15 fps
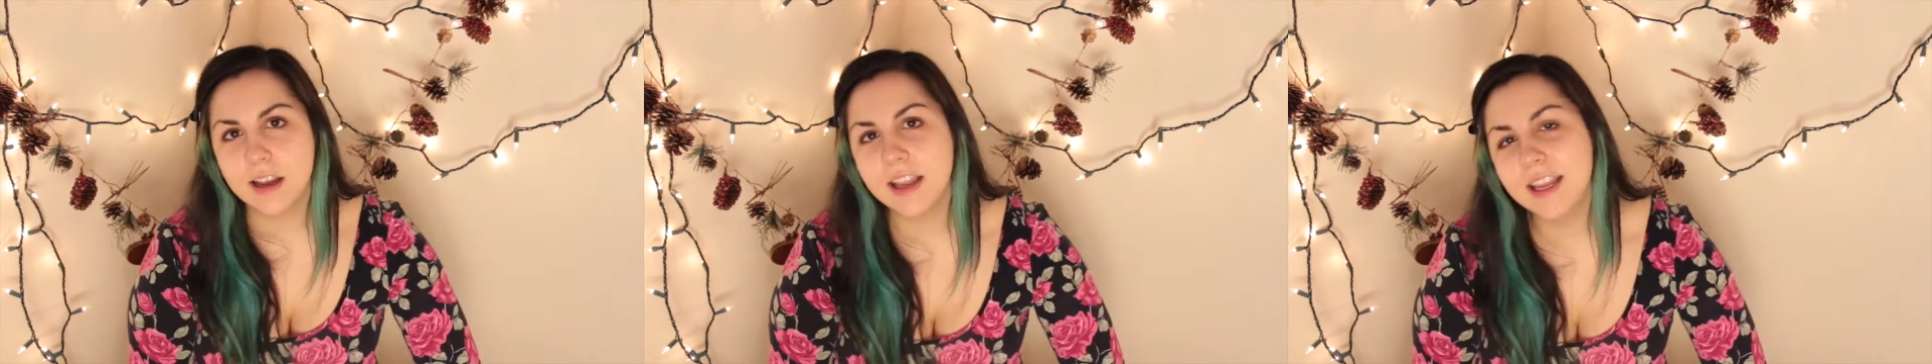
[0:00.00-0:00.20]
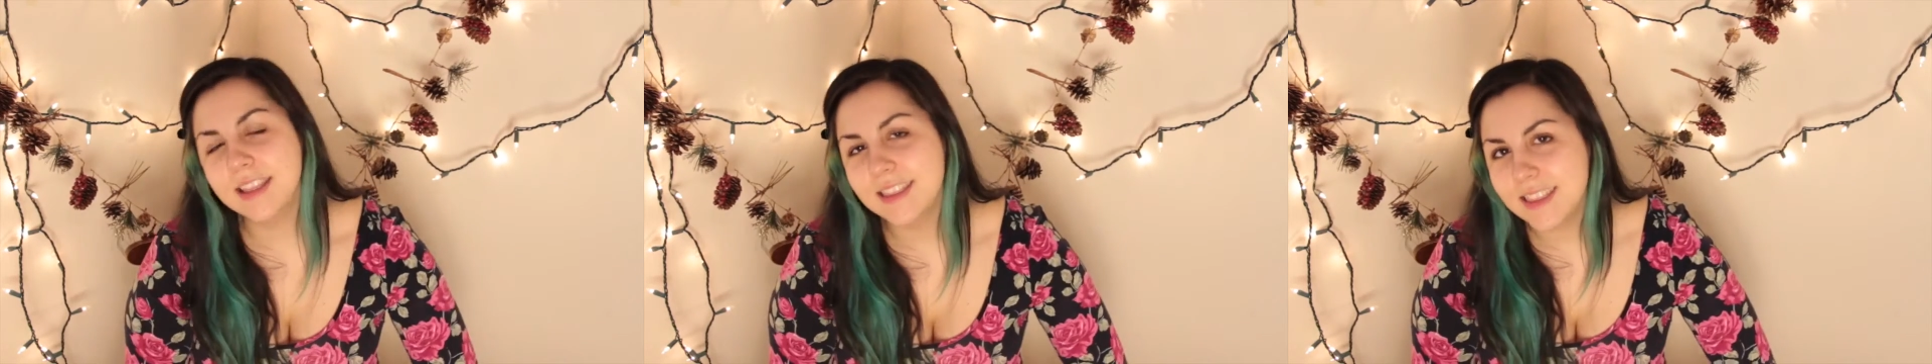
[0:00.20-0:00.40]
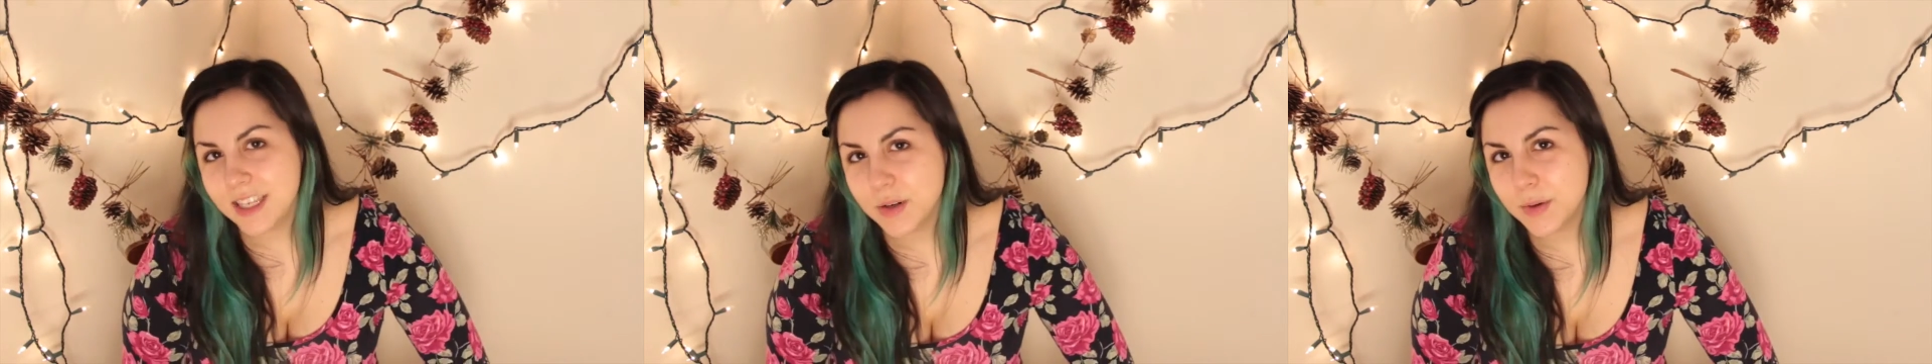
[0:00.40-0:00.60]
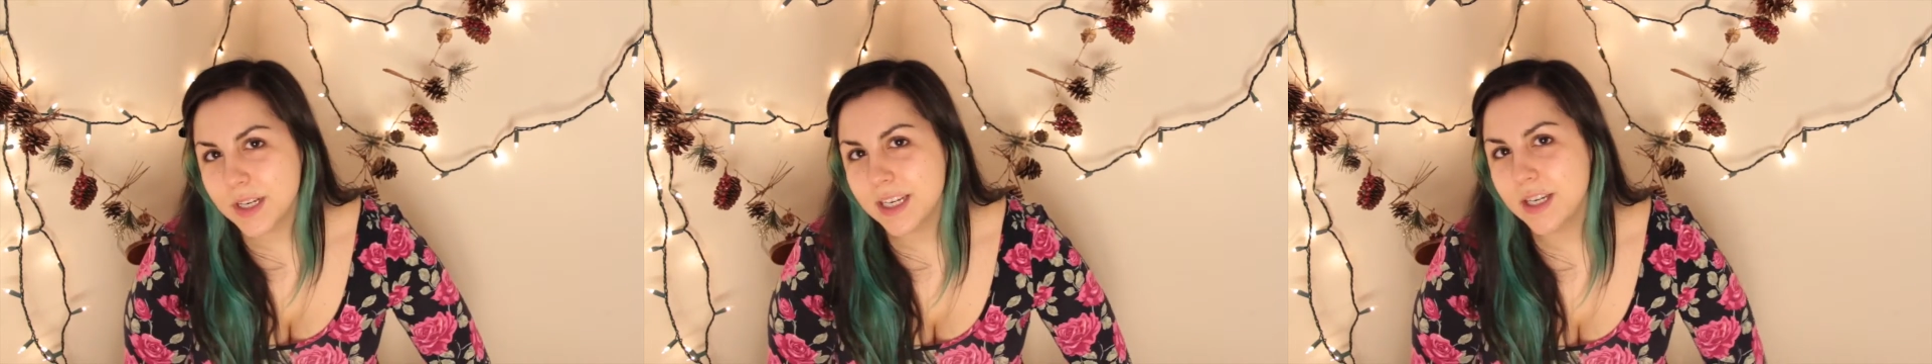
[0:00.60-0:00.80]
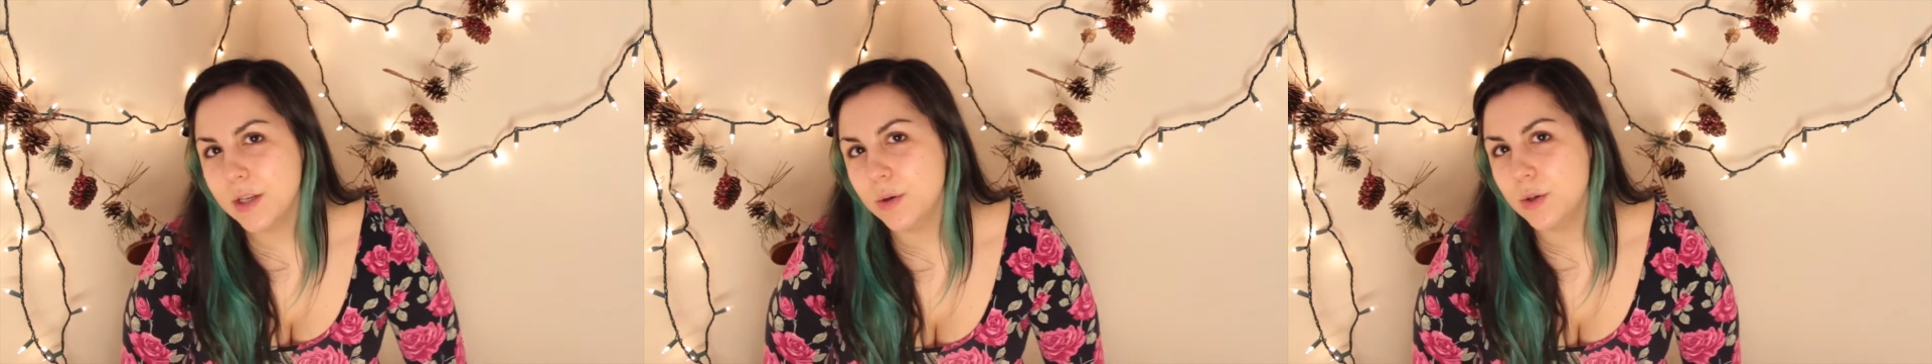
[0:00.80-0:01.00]
In
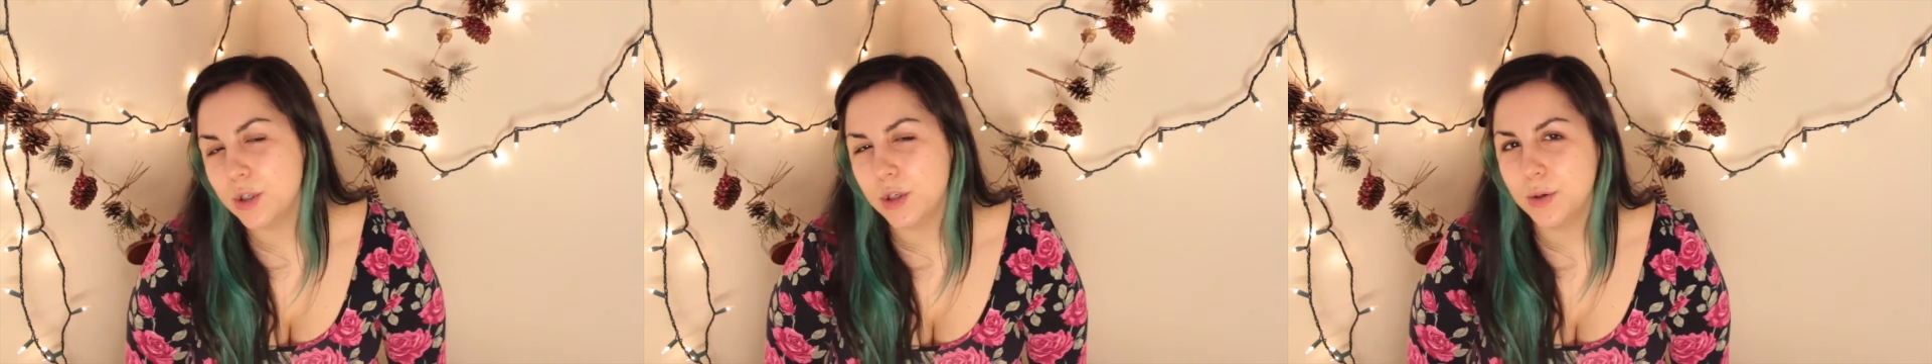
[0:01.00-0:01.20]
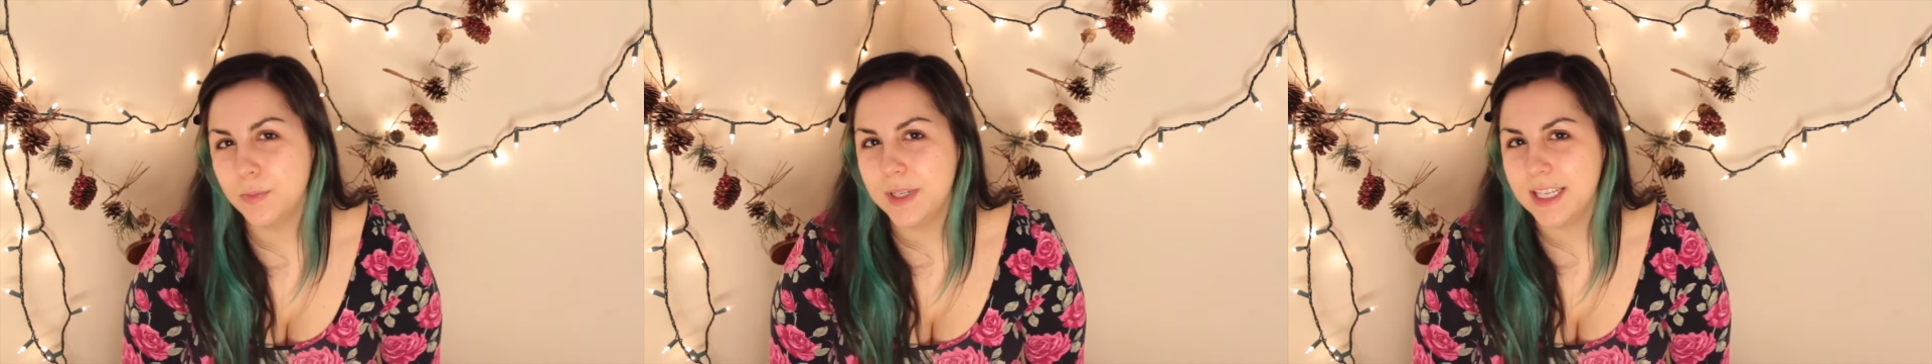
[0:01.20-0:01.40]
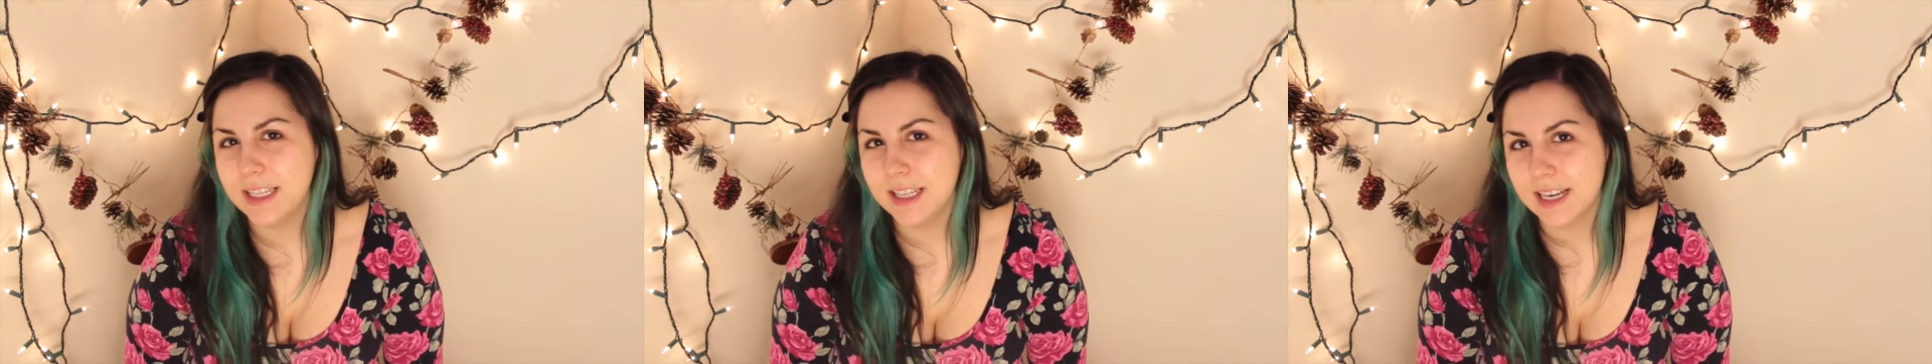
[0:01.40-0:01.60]
theory, you should be